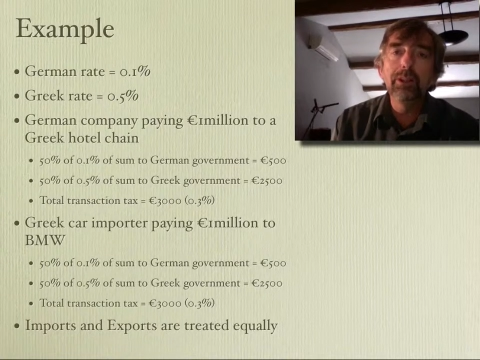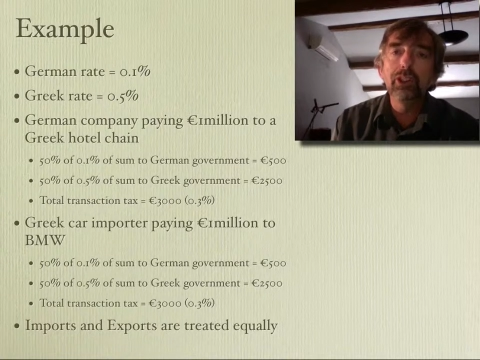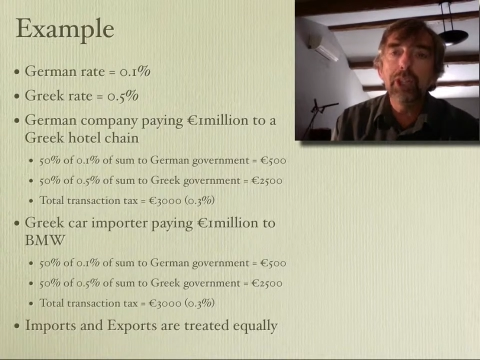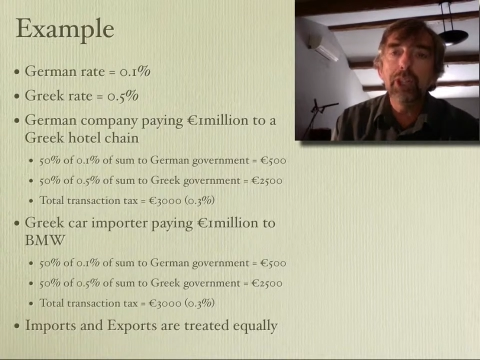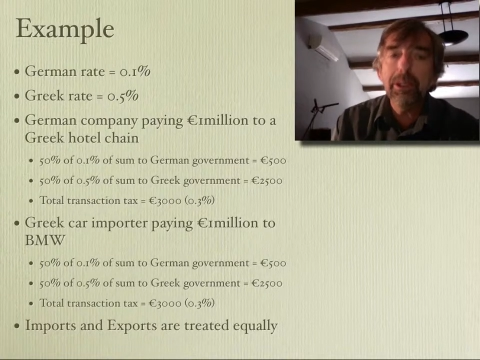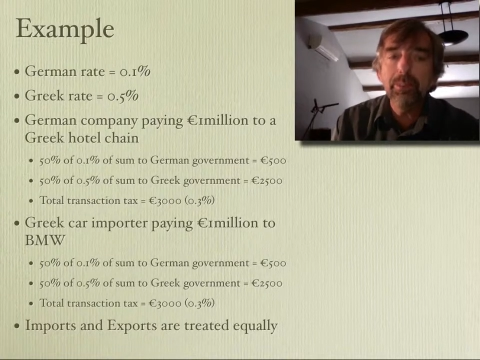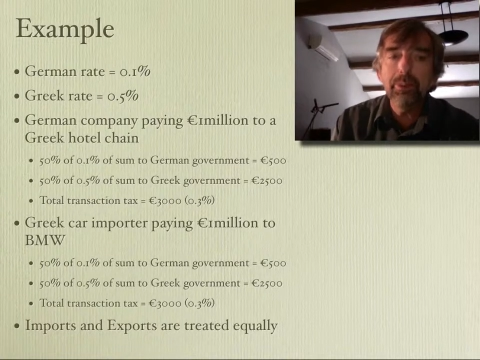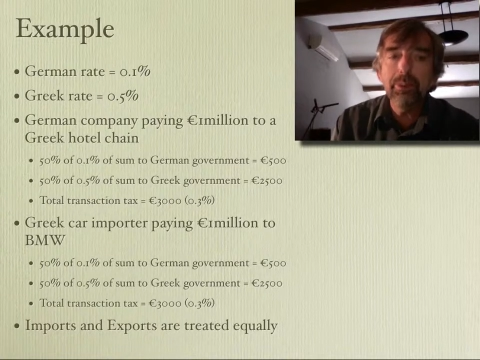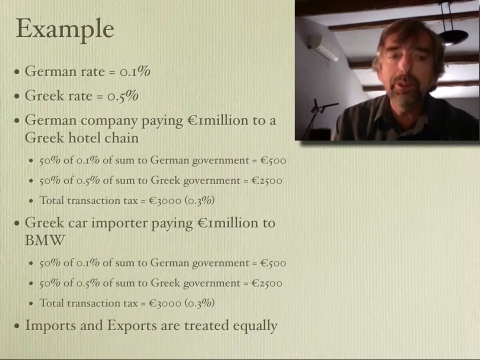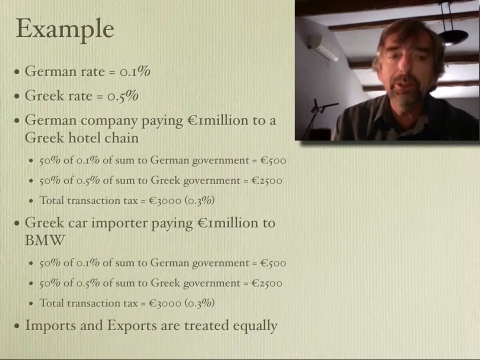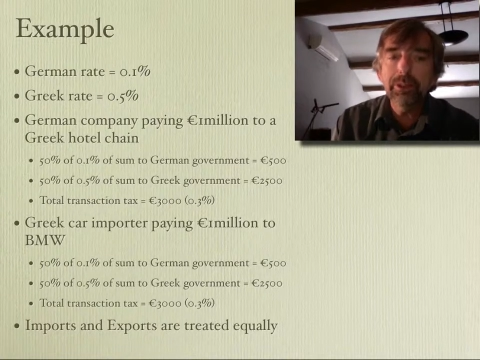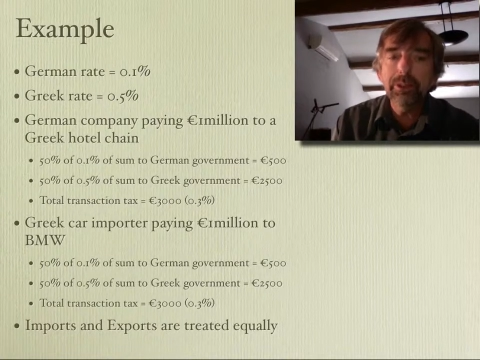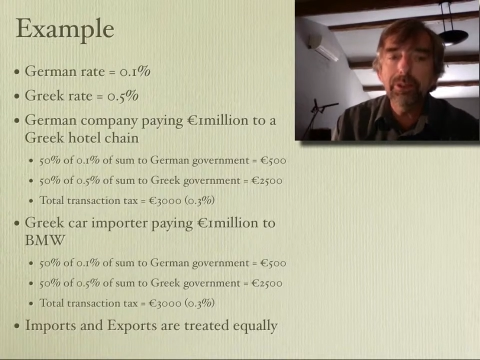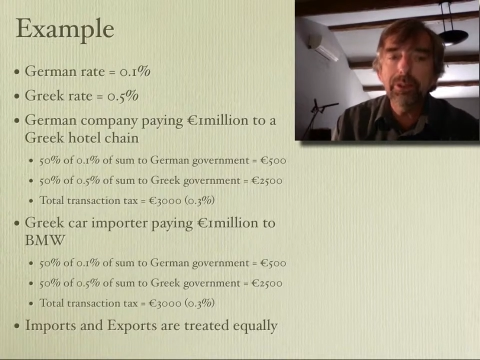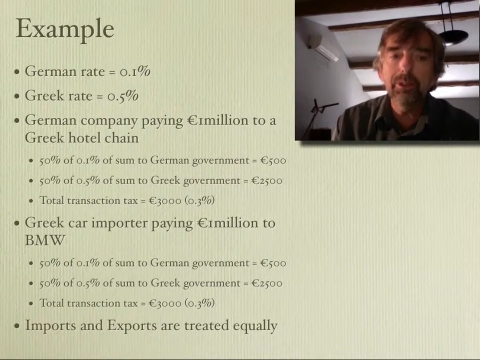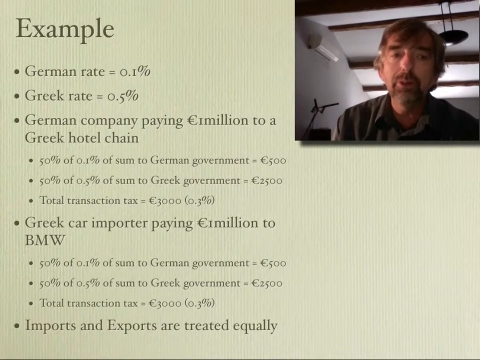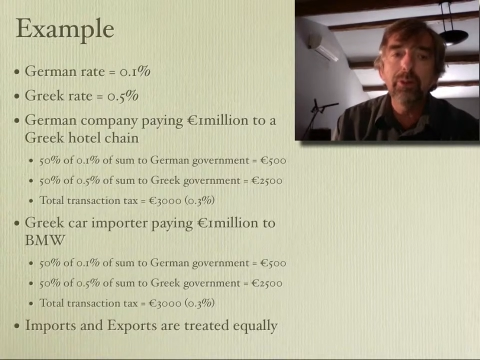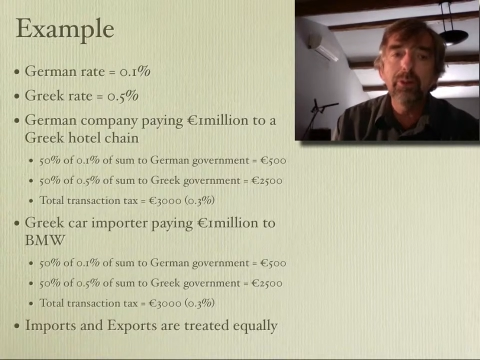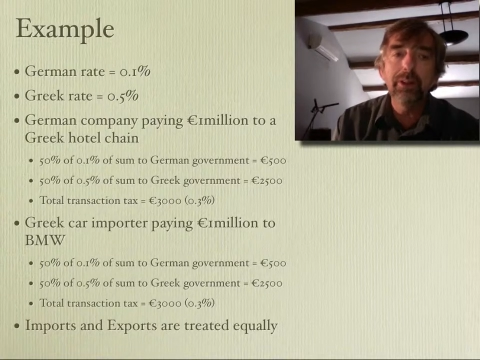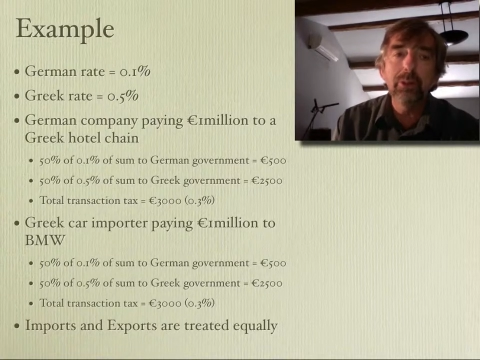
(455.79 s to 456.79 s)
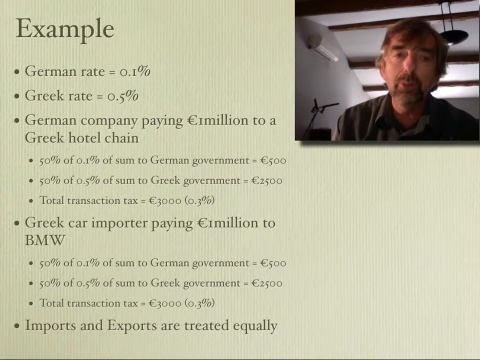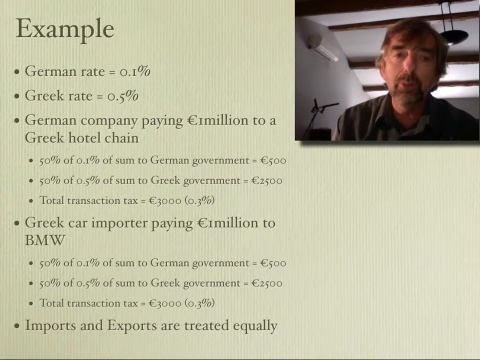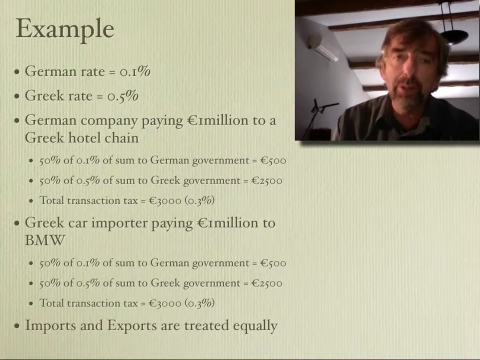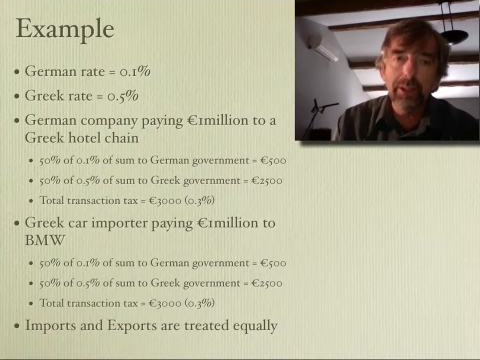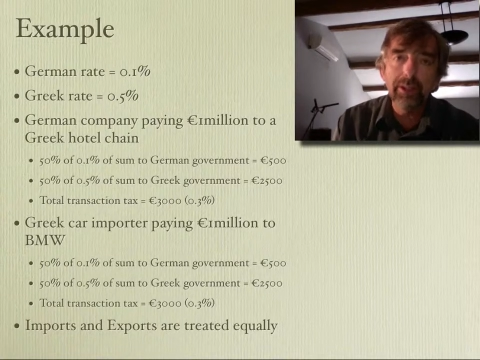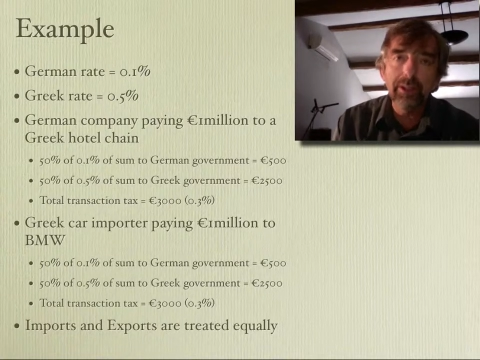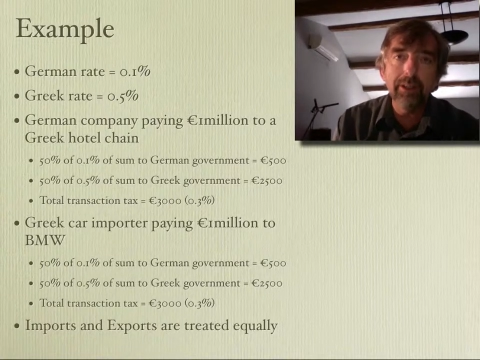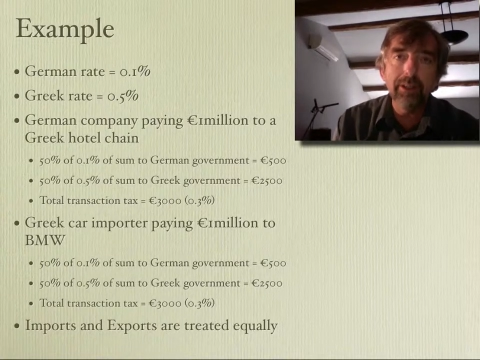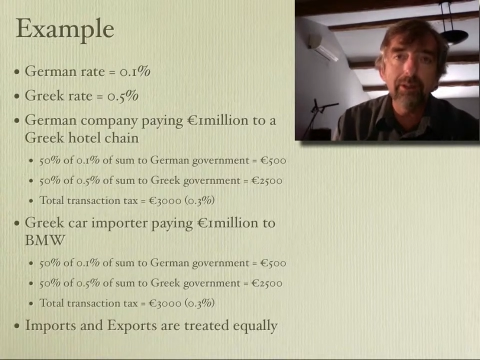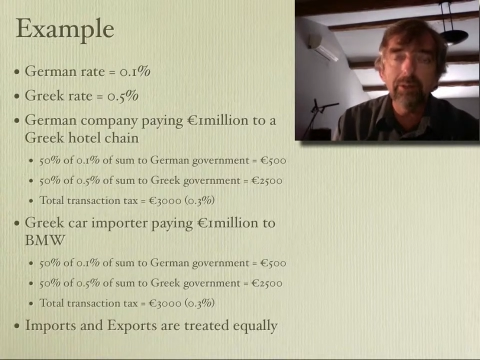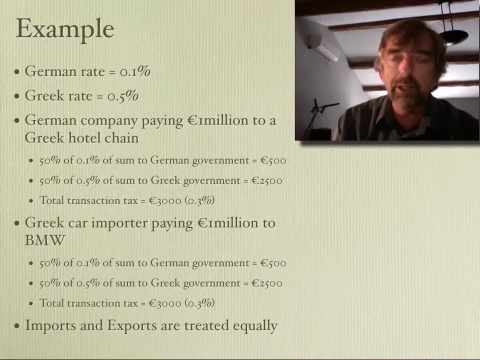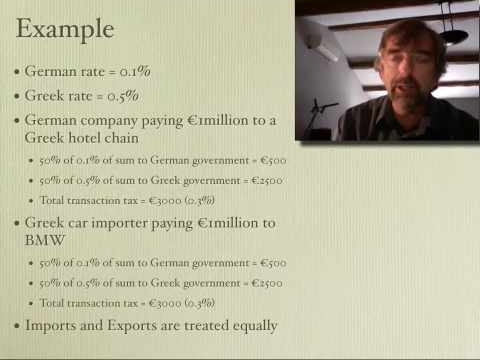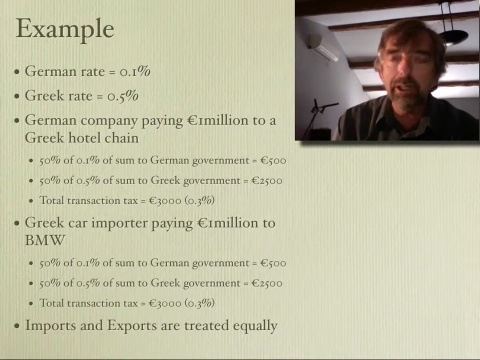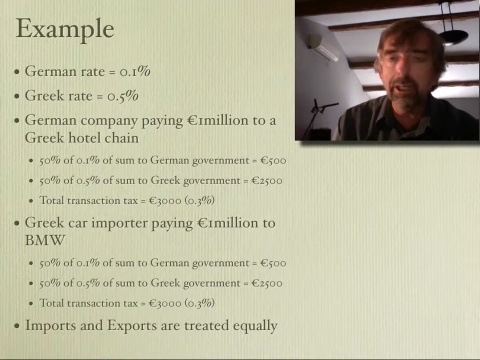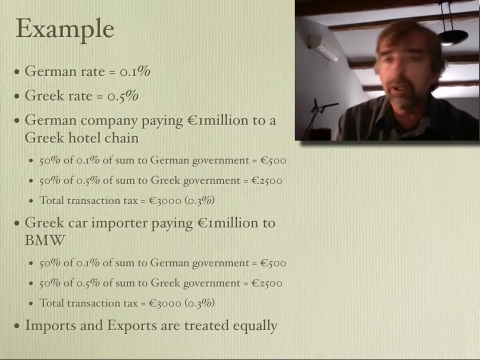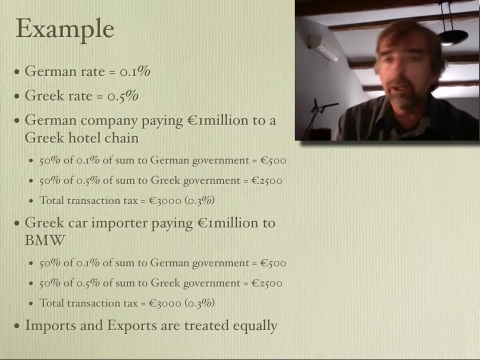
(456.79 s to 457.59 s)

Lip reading: cheaper to do than within the Greek